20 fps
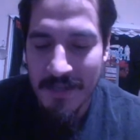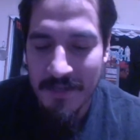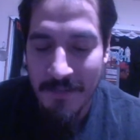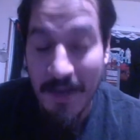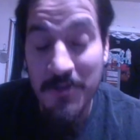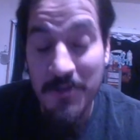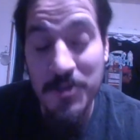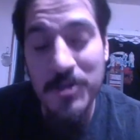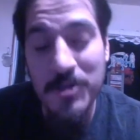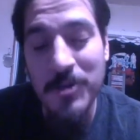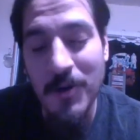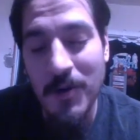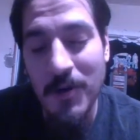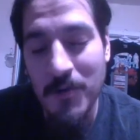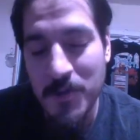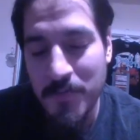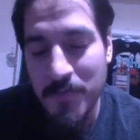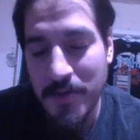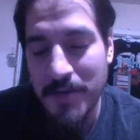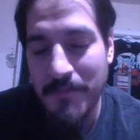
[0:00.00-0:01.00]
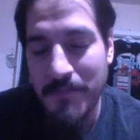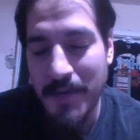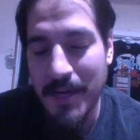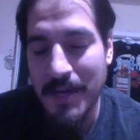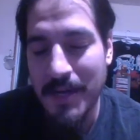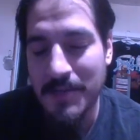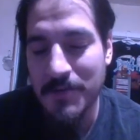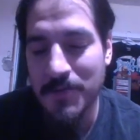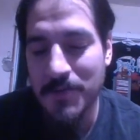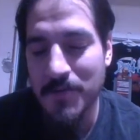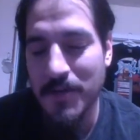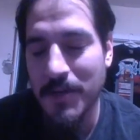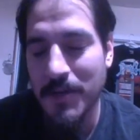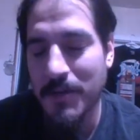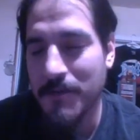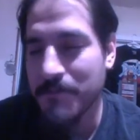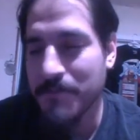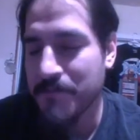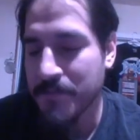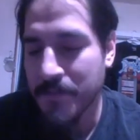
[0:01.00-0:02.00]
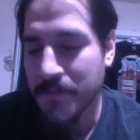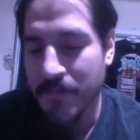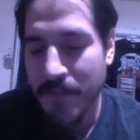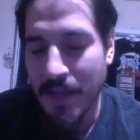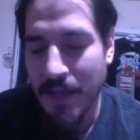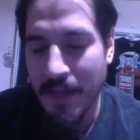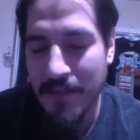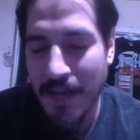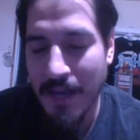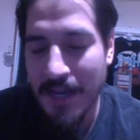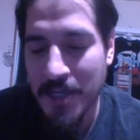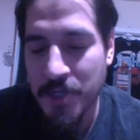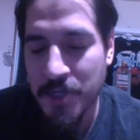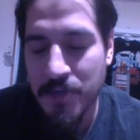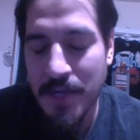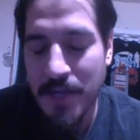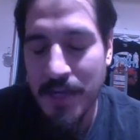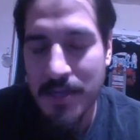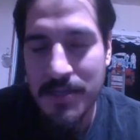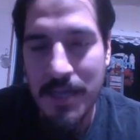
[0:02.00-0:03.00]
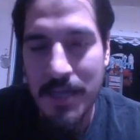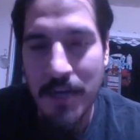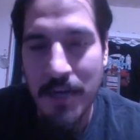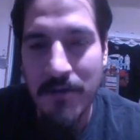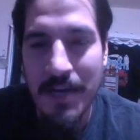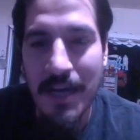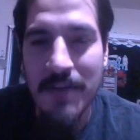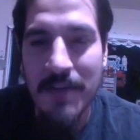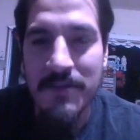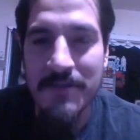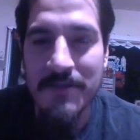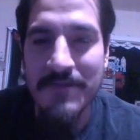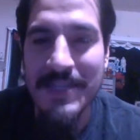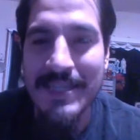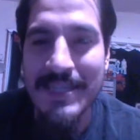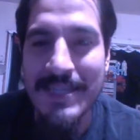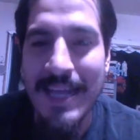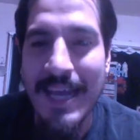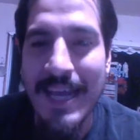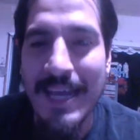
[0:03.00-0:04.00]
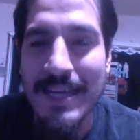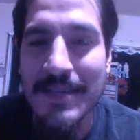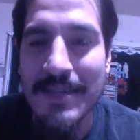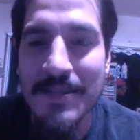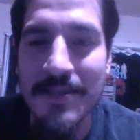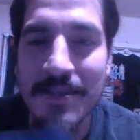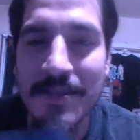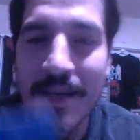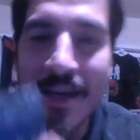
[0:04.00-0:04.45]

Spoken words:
Mount Skull was pretty badass as well. And the last track entitled House of Snakes,